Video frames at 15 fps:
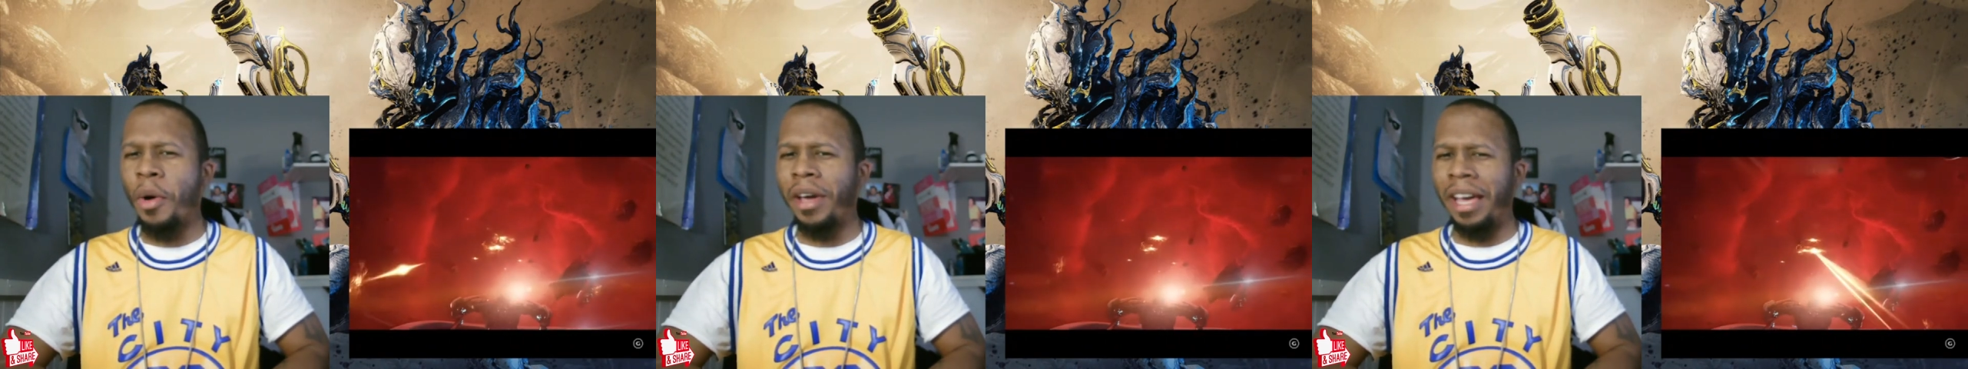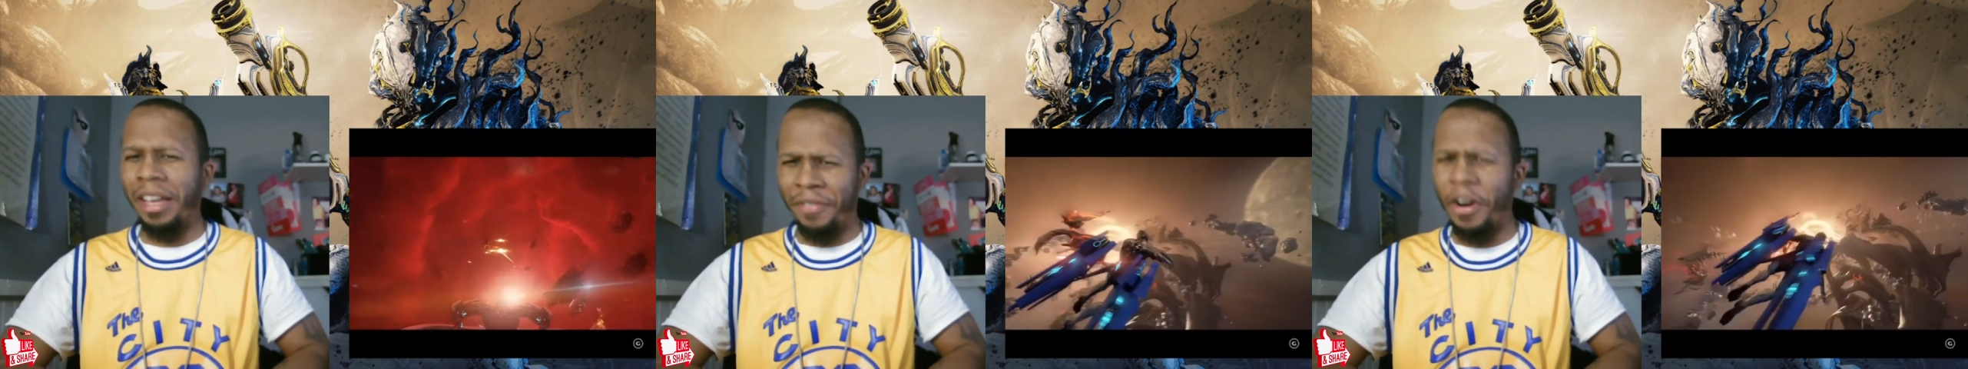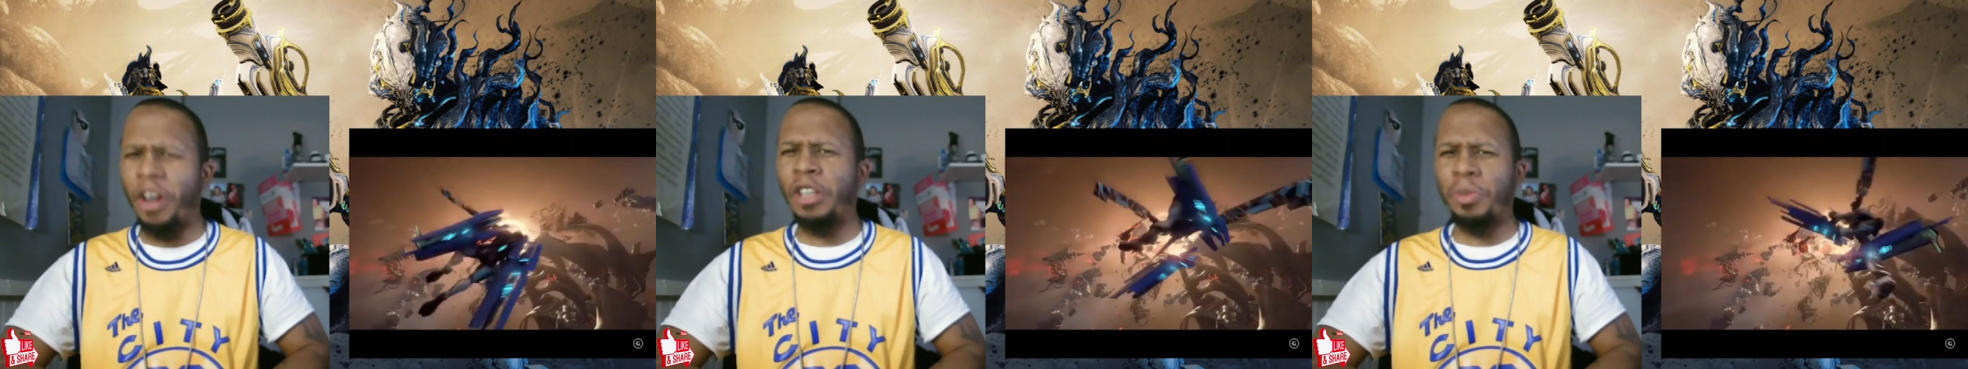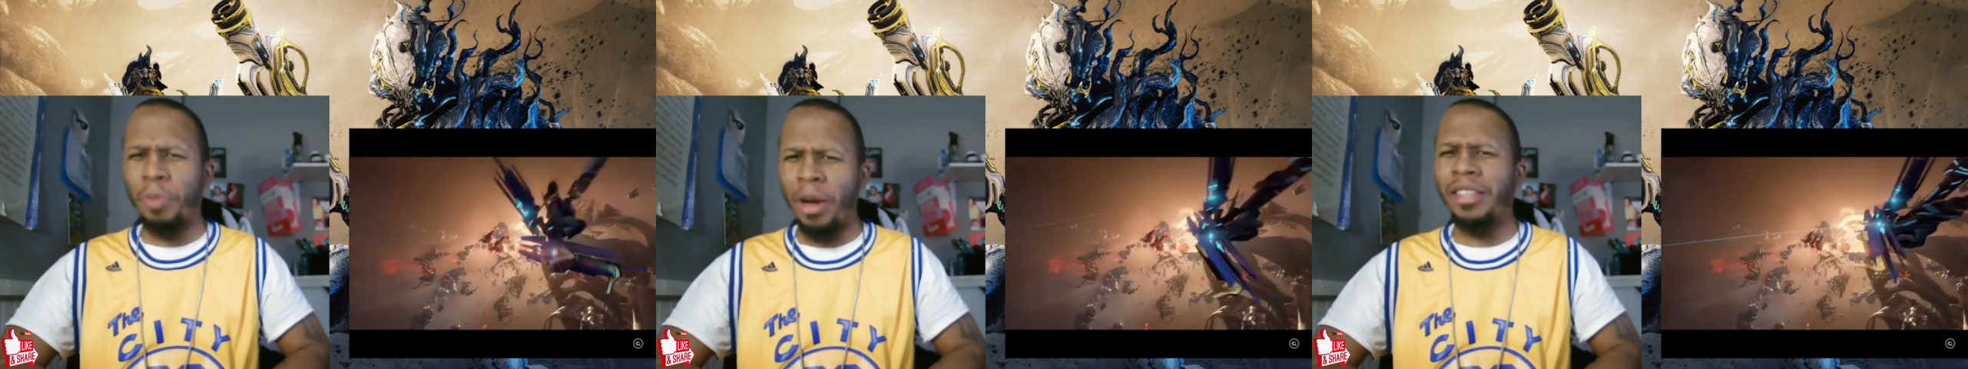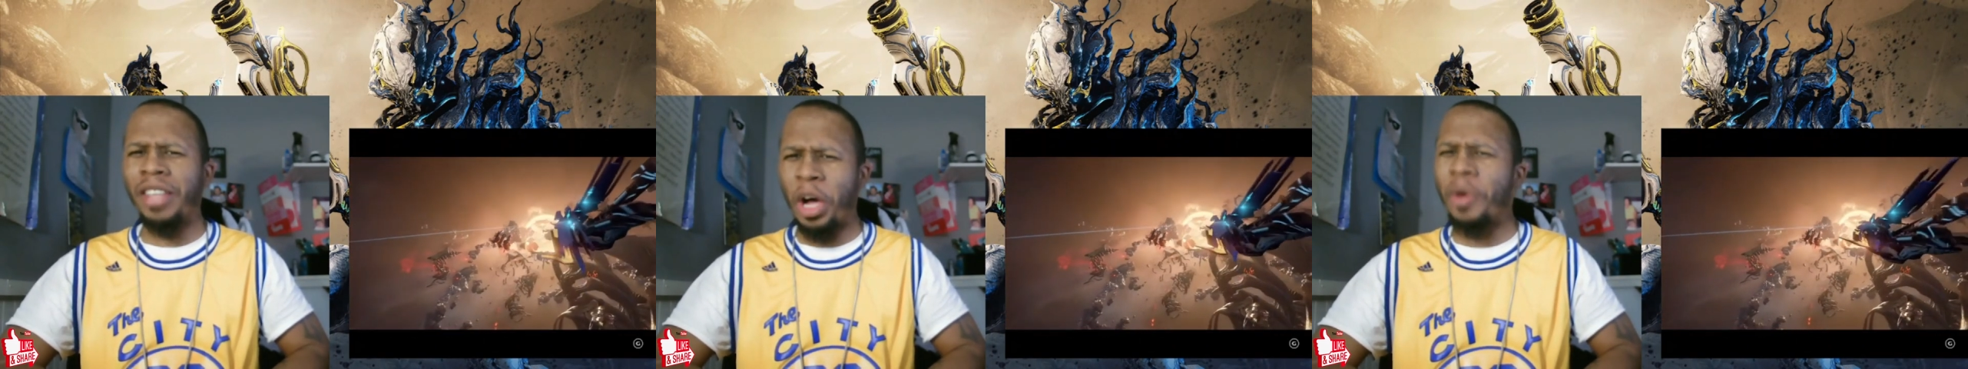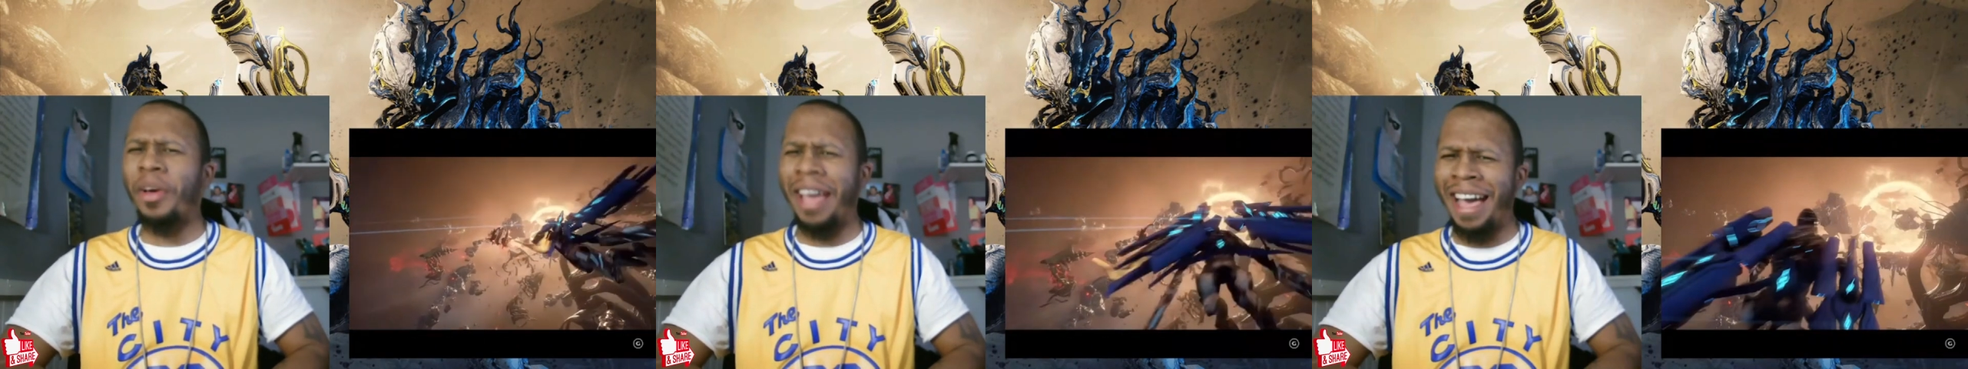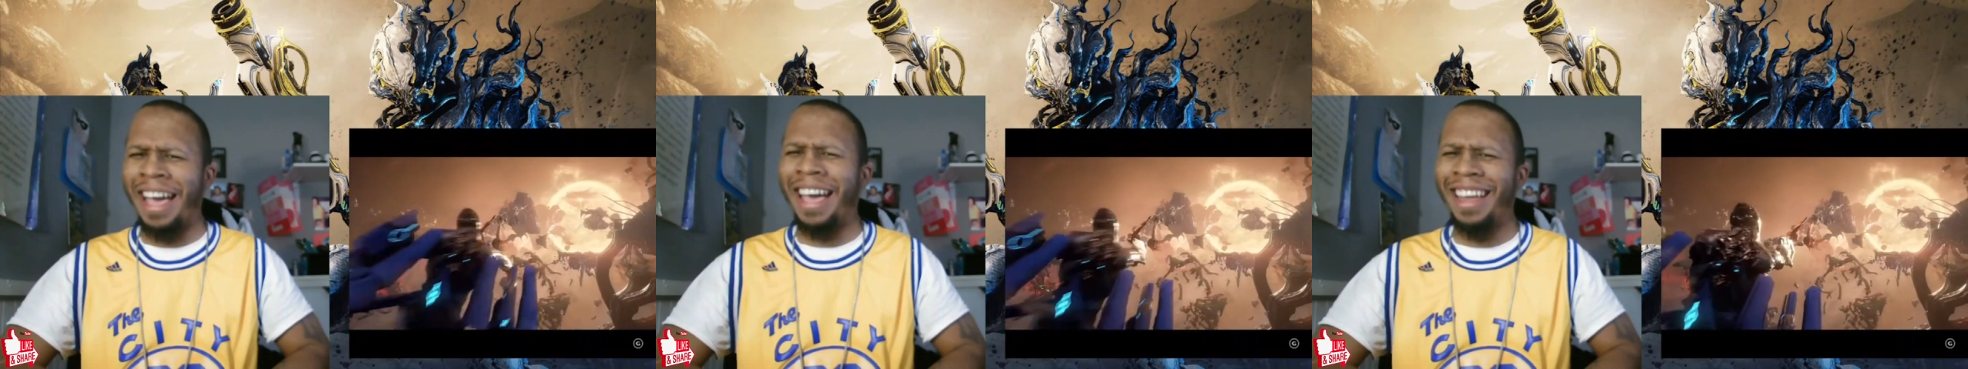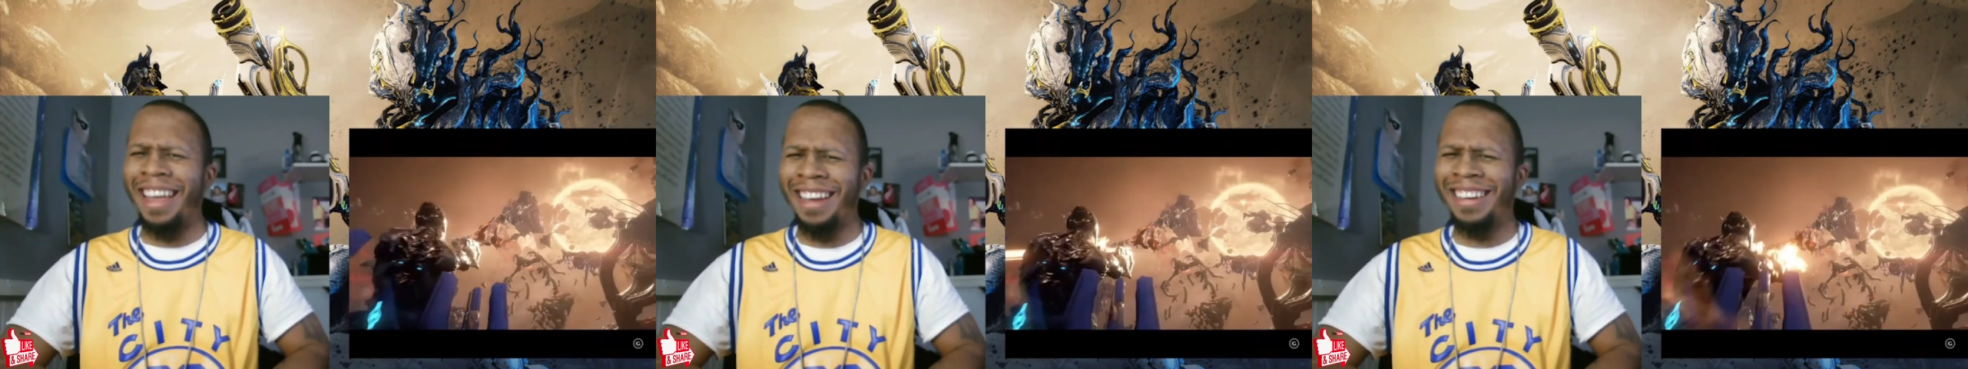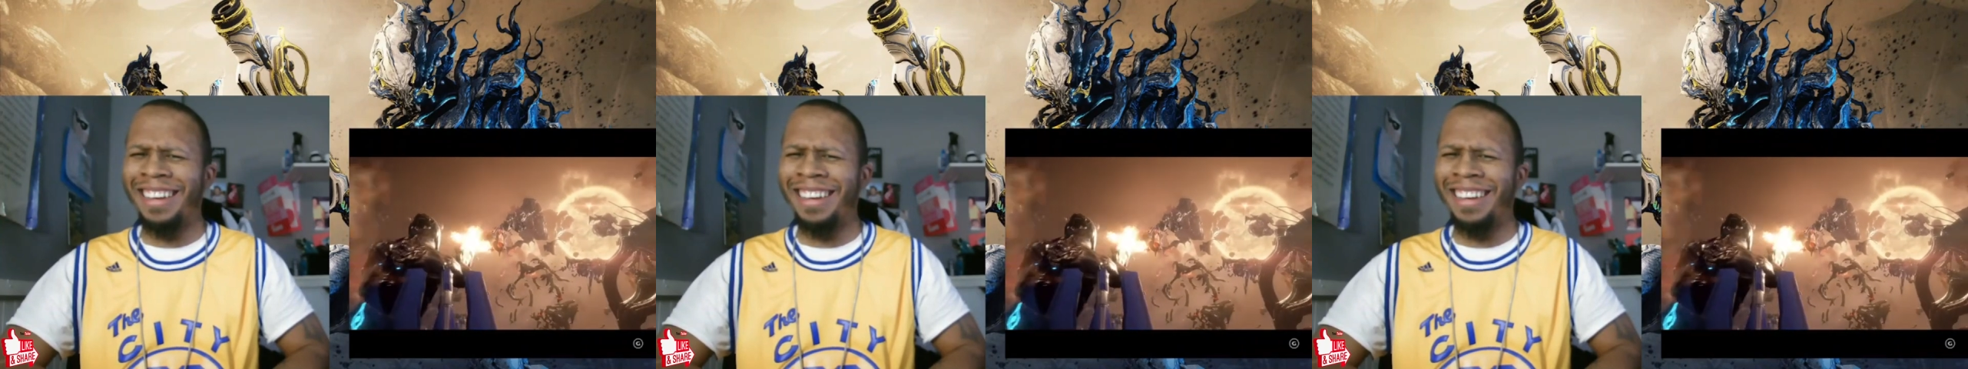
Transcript: okay first place, okay?